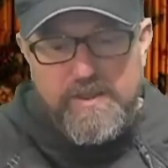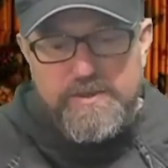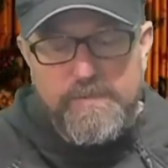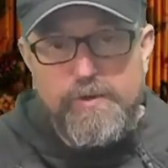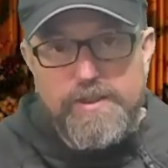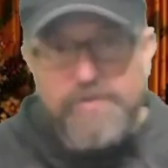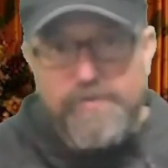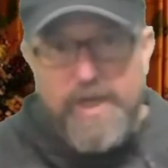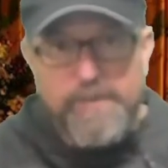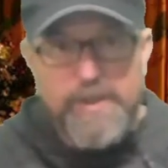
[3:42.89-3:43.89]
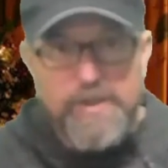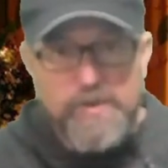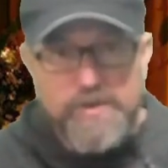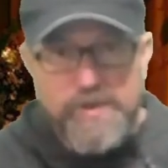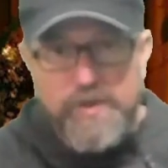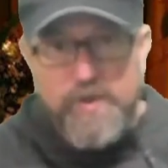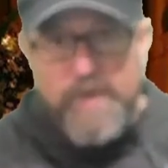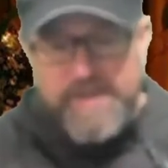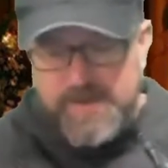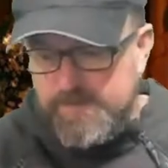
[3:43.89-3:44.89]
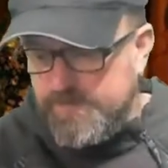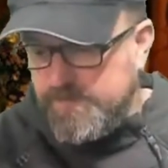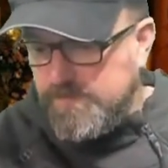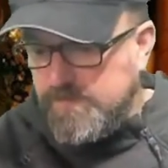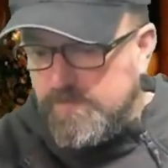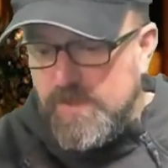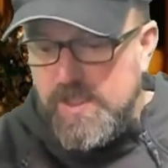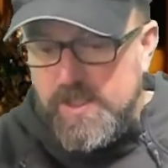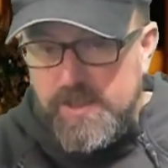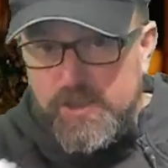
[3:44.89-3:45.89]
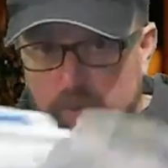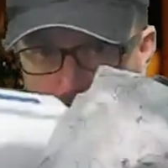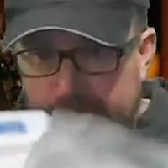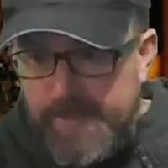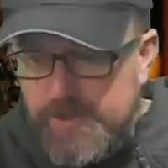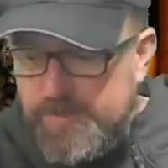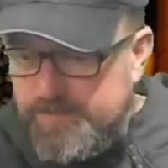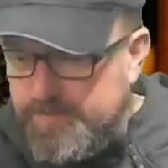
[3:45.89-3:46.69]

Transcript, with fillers: some friends or family using your Quest. That's one package.